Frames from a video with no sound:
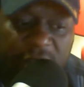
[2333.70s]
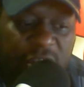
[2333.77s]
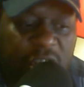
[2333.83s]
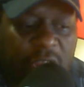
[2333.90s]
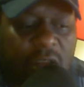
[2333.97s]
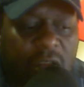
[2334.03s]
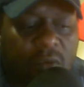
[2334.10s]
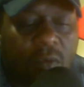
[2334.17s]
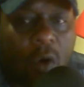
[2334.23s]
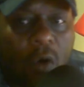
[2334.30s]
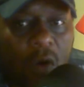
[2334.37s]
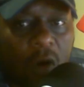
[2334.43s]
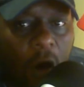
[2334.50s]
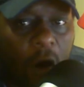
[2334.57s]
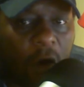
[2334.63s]
Check the roll
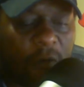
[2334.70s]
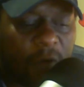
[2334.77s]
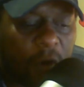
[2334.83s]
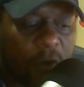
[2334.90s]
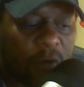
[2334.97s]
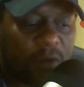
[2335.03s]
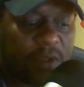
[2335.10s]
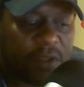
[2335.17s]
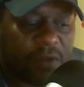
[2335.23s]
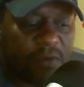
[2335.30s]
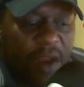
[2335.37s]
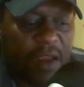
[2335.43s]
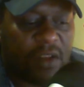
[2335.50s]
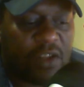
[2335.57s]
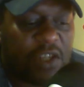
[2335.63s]
call votes,
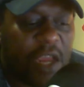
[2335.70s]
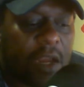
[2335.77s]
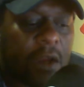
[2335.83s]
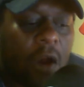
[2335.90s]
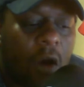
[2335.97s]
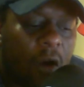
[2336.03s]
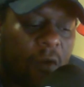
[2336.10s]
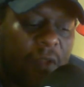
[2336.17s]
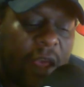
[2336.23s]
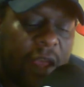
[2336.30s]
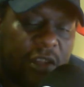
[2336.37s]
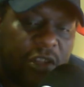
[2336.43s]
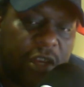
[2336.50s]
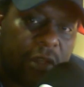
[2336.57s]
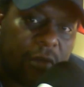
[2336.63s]
right? Check all
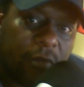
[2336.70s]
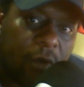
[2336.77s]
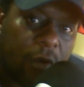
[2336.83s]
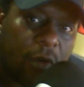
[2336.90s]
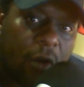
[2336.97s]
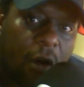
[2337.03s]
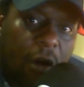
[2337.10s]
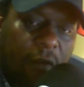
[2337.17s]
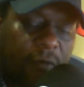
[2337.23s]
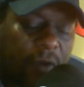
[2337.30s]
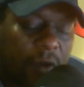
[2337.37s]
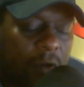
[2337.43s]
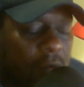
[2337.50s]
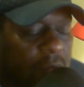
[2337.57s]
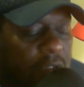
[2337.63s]
that. Check the roll call
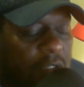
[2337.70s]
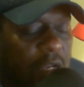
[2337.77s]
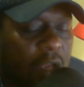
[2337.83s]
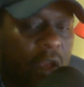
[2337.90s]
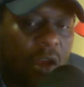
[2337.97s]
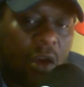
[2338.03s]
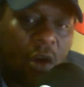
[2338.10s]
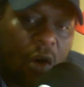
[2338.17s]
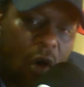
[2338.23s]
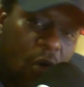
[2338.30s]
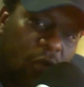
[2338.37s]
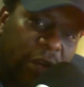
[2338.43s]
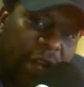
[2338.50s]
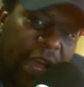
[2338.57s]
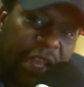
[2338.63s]
votes,
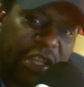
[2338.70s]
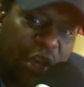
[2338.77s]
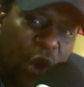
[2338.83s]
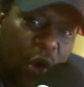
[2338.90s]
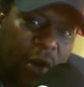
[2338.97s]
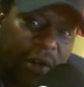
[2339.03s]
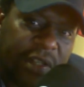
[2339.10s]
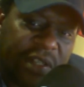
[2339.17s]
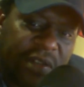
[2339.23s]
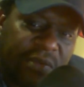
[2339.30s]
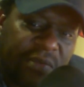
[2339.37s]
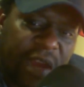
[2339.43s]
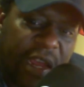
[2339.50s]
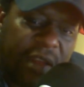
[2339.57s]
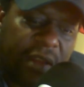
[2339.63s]
whole 9 yards,
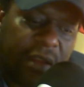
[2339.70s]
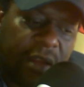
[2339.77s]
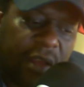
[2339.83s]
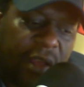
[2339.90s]
right?